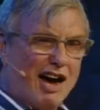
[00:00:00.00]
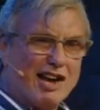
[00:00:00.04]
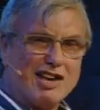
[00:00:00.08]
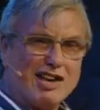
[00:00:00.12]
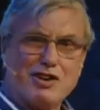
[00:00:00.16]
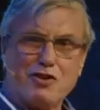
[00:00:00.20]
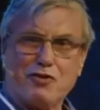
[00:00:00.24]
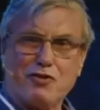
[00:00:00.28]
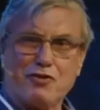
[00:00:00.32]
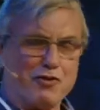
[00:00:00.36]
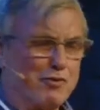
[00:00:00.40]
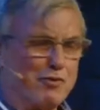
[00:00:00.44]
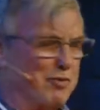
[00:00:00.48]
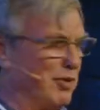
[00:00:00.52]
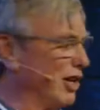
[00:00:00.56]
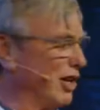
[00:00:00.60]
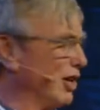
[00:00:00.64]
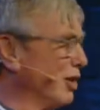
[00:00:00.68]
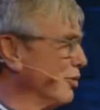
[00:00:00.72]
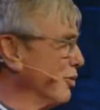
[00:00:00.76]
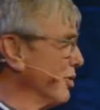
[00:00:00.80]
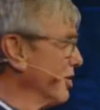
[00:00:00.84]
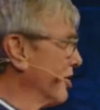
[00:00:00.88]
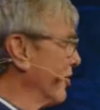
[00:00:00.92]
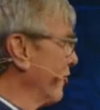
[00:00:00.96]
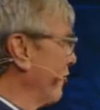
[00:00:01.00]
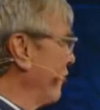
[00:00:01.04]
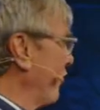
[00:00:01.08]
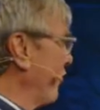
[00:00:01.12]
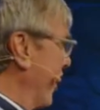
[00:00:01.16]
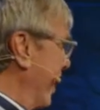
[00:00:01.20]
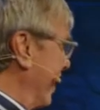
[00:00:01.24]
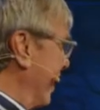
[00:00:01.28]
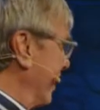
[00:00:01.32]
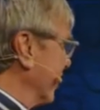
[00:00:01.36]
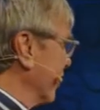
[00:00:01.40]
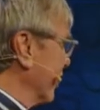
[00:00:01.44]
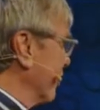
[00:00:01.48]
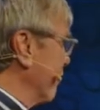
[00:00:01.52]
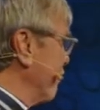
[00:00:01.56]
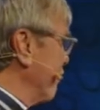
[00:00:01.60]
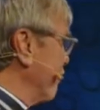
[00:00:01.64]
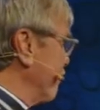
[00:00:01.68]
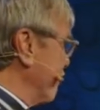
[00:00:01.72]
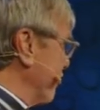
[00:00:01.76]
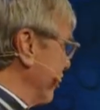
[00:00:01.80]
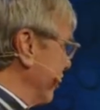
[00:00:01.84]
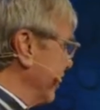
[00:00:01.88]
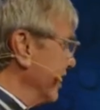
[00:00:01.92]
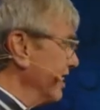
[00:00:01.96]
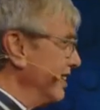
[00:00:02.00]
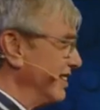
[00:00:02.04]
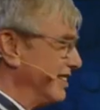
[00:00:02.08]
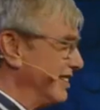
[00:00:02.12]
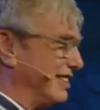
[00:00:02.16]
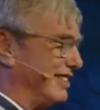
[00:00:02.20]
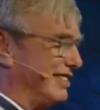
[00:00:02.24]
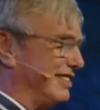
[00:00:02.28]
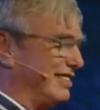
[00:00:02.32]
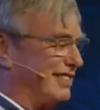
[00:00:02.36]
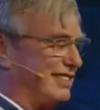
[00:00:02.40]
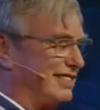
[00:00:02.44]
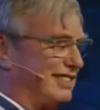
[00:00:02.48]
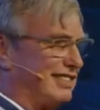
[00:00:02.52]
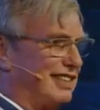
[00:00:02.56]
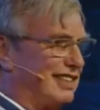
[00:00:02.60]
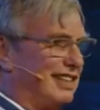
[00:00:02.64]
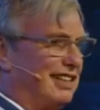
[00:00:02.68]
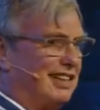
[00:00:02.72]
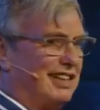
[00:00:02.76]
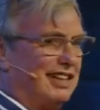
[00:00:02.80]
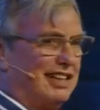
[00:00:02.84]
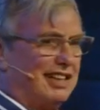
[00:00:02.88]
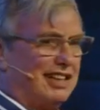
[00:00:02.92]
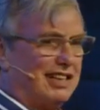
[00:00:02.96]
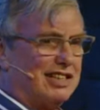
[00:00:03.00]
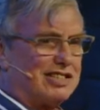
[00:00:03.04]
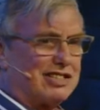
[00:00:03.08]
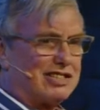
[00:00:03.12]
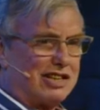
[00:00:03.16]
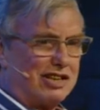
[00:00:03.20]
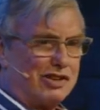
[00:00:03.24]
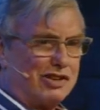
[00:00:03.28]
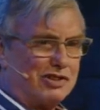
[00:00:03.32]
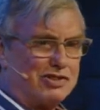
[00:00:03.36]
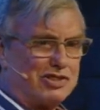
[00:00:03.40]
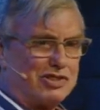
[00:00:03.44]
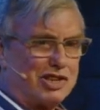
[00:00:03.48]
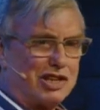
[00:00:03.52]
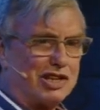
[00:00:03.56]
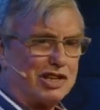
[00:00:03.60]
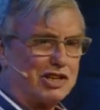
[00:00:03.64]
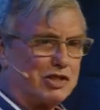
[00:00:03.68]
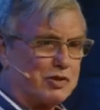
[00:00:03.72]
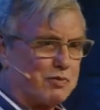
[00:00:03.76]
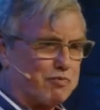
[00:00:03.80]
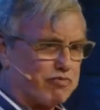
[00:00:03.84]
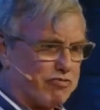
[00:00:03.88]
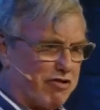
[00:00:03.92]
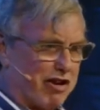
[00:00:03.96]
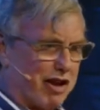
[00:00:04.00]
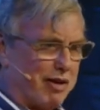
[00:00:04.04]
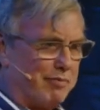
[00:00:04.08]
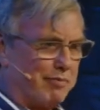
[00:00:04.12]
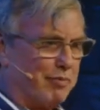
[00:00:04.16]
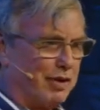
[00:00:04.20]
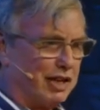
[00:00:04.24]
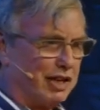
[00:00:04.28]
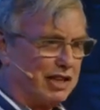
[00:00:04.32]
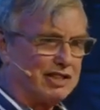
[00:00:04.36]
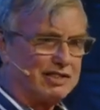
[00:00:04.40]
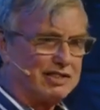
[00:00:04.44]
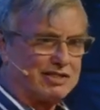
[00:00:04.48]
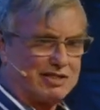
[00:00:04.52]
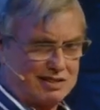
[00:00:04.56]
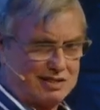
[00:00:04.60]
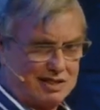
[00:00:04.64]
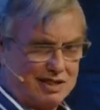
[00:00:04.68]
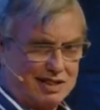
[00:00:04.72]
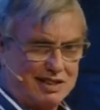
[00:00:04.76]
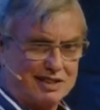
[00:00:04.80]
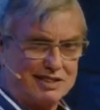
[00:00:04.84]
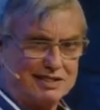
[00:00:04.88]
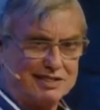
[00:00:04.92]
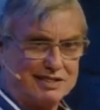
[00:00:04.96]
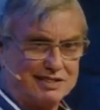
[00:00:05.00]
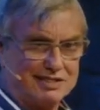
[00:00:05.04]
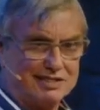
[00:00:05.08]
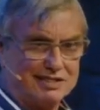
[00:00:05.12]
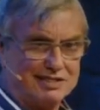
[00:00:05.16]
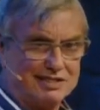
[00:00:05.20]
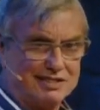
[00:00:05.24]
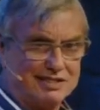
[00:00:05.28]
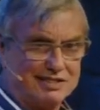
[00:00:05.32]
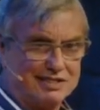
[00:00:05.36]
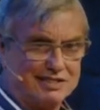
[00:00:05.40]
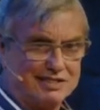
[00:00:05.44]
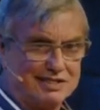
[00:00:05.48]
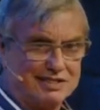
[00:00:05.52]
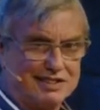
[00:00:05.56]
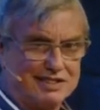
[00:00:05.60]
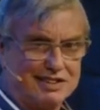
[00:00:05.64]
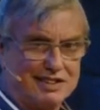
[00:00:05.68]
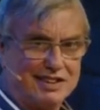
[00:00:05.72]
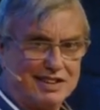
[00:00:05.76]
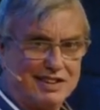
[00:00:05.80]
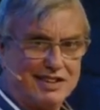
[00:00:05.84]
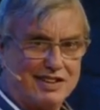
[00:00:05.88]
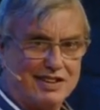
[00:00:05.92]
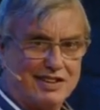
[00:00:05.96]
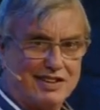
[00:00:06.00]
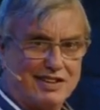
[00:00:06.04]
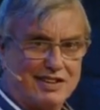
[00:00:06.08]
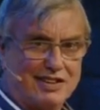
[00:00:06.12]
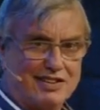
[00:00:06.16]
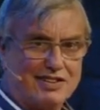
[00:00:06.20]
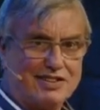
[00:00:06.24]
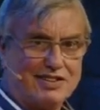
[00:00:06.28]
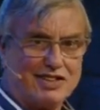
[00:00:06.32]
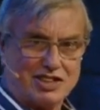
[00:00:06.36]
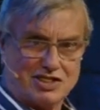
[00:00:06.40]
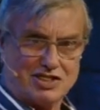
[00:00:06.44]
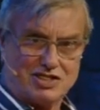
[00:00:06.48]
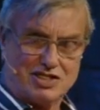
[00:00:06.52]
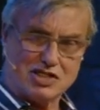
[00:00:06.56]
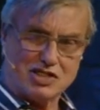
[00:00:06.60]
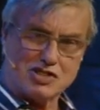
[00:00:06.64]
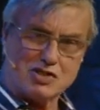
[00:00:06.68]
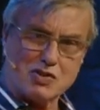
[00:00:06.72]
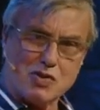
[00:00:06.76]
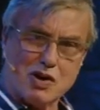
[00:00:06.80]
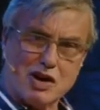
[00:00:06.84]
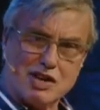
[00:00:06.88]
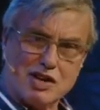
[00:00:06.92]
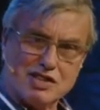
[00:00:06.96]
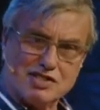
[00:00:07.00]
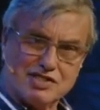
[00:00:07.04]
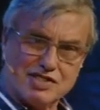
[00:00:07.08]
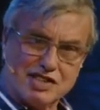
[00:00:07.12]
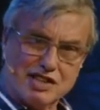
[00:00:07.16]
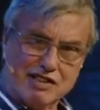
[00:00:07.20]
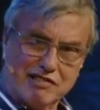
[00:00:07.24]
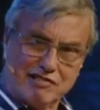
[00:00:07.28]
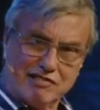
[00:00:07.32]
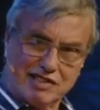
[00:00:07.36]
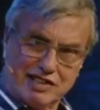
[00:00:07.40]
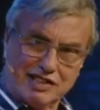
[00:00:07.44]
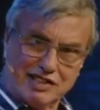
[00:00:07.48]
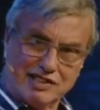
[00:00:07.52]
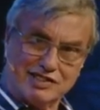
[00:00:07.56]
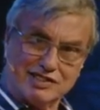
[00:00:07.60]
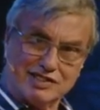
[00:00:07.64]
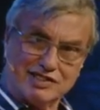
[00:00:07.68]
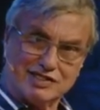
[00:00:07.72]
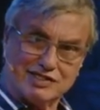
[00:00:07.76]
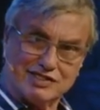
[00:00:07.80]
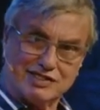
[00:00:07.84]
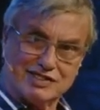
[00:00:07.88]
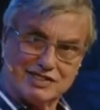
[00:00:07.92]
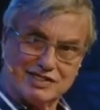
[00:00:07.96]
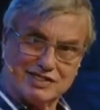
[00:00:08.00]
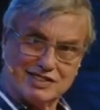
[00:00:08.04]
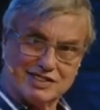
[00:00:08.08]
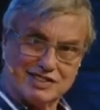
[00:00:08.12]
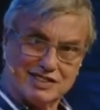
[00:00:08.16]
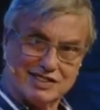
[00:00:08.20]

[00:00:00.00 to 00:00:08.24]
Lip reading: you familiar with the fact that Britain is losing its prime minister? This is quite serious.